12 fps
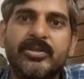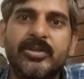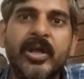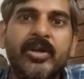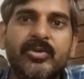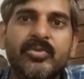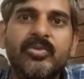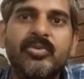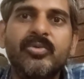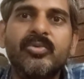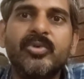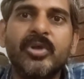There are
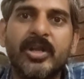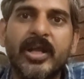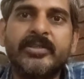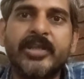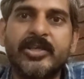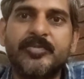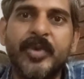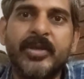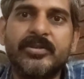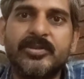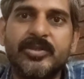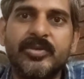two less
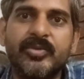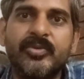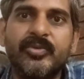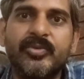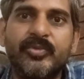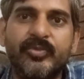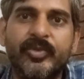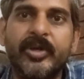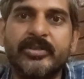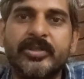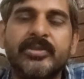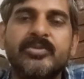expensive
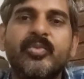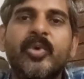versions.